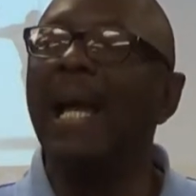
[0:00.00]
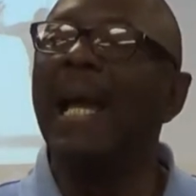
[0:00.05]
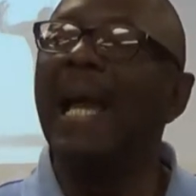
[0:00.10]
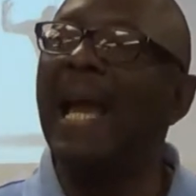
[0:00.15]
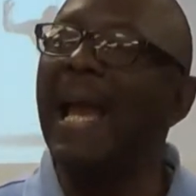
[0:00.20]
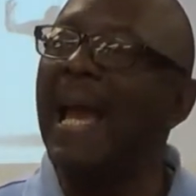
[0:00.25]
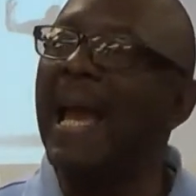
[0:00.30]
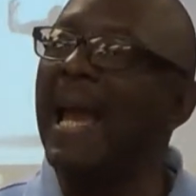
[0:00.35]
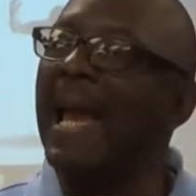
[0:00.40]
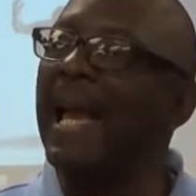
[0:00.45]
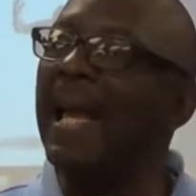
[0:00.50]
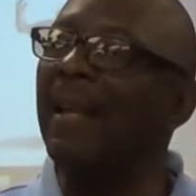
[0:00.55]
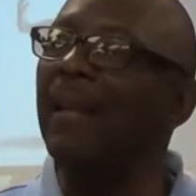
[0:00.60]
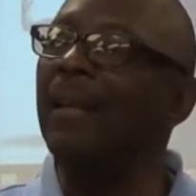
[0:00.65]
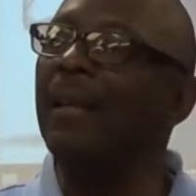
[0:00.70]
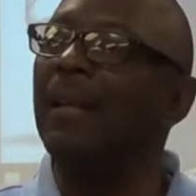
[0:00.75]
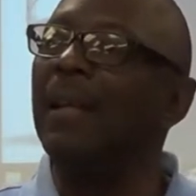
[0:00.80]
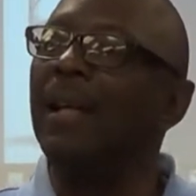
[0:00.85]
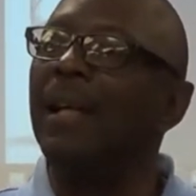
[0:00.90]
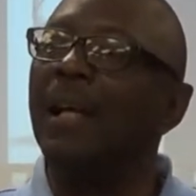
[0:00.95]

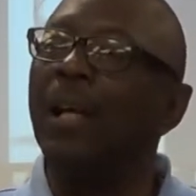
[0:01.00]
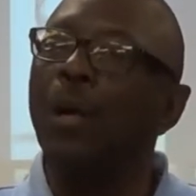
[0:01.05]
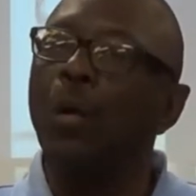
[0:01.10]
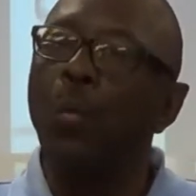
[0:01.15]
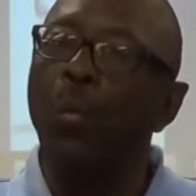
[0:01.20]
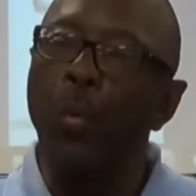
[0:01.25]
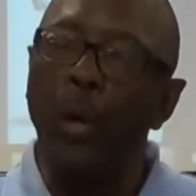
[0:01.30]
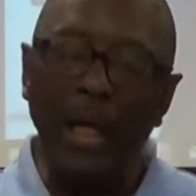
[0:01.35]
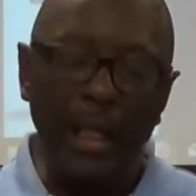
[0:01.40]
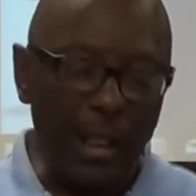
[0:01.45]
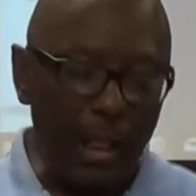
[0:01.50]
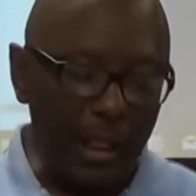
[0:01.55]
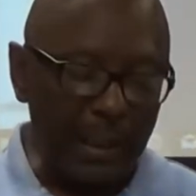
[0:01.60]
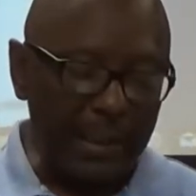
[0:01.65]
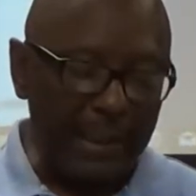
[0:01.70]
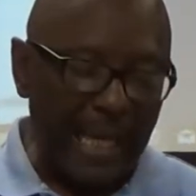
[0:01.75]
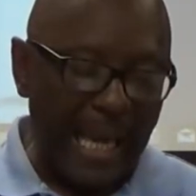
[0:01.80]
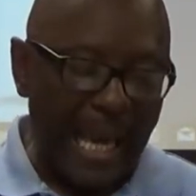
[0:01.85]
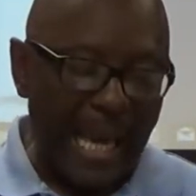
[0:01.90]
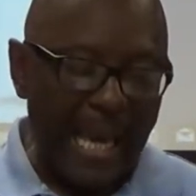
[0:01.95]
And we
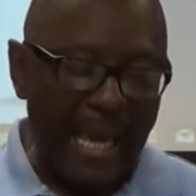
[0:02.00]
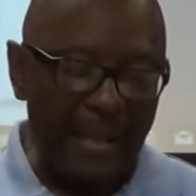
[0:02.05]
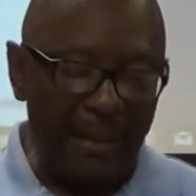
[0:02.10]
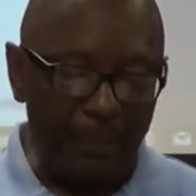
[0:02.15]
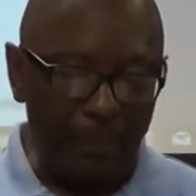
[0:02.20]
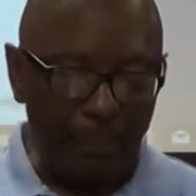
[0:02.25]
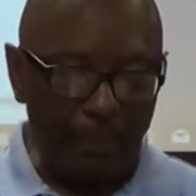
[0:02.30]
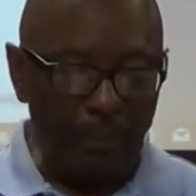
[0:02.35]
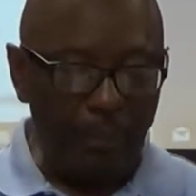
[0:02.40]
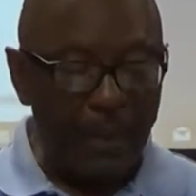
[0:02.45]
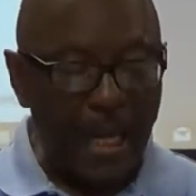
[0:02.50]
looked at,